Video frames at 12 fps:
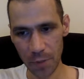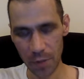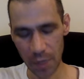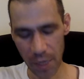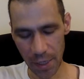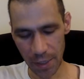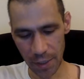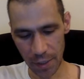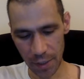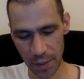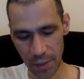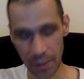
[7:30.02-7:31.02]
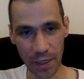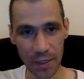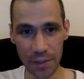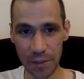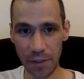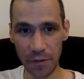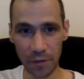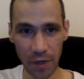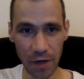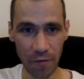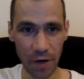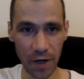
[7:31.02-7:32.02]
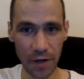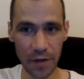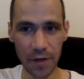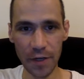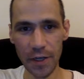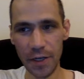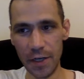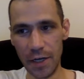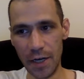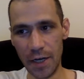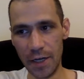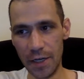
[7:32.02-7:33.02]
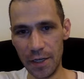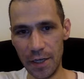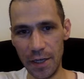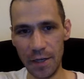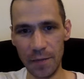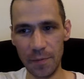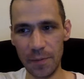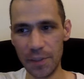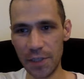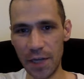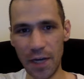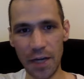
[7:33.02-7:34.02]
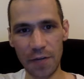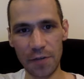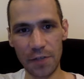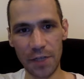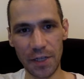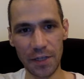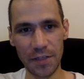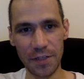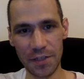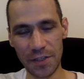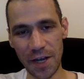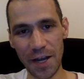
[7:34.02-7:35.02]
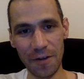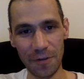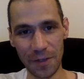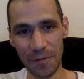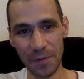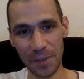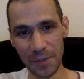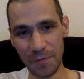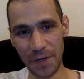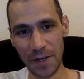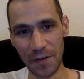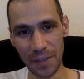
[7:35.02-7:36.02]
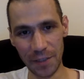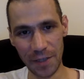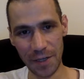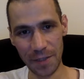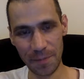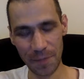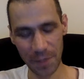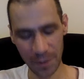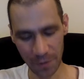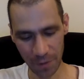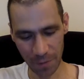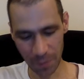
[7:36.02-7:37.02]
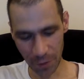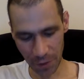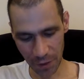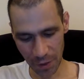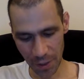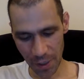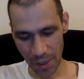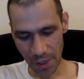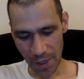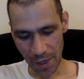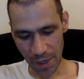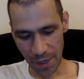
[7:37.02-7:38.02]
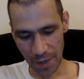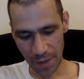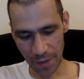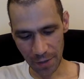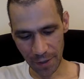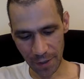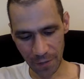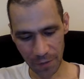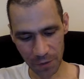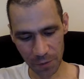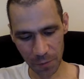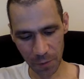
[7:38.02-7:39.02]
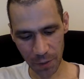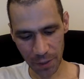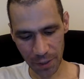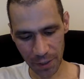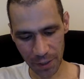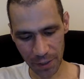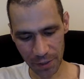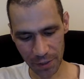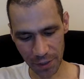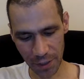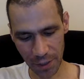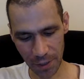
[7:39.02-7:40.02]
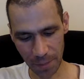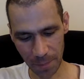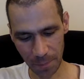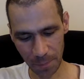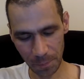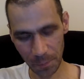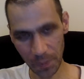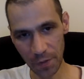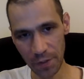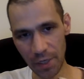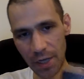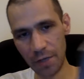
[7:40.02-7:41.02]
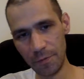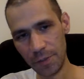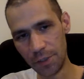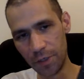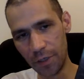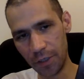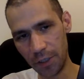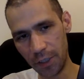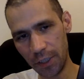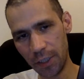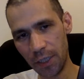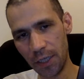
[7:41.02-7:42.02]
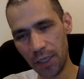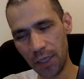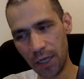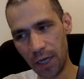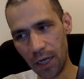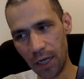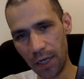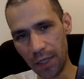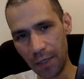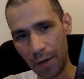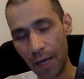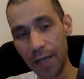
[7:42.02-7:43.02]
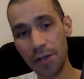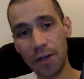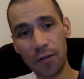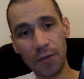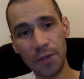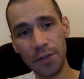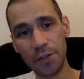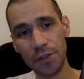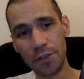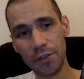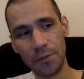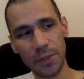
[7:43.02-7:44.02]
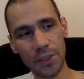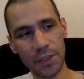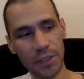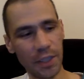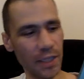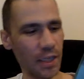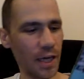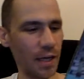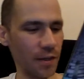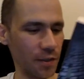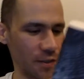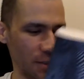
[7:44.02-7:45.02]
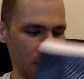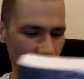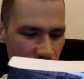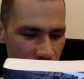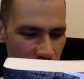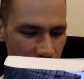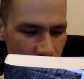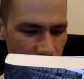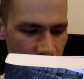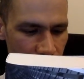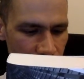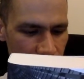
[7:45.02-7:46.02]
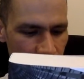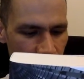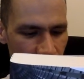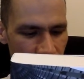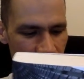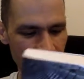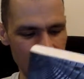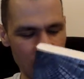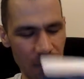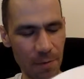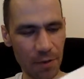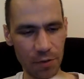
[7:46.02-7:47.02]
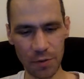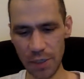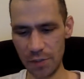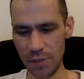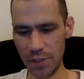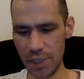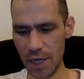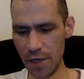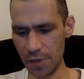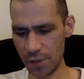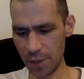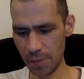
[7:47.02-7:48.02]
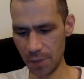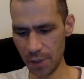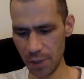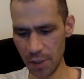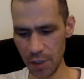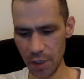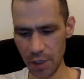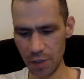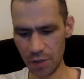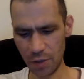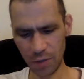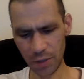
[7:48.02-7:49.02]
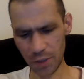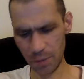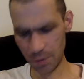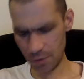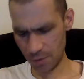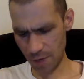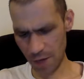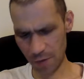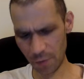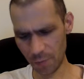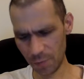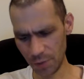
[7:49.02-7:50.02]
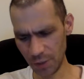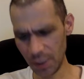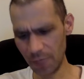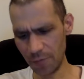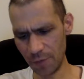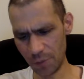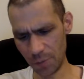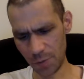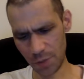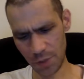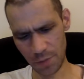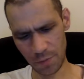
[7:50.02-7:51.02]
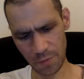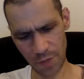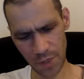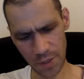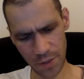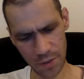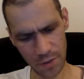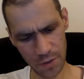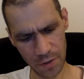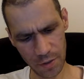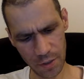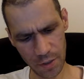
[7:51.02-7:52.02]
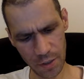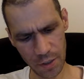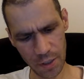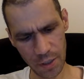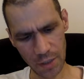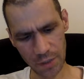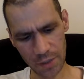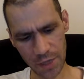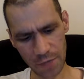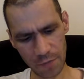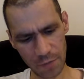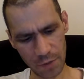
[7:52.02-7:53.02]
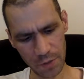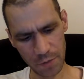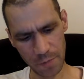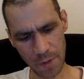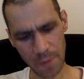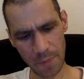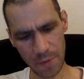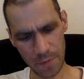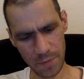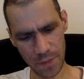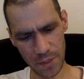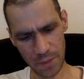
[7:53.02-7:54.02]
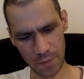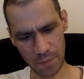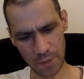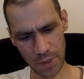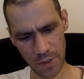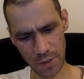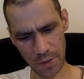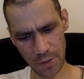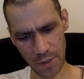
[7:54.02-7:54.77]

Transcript: and again, he's another great writer, and he's kind of interesting because his style can really vary a lot depending on the book. And this one is The End of Eternity. Now, I had not read this until recently, and again, this is this one I guess came out in 2010 or something. So I don't believe this was in print. At least I don't really remember it being in print,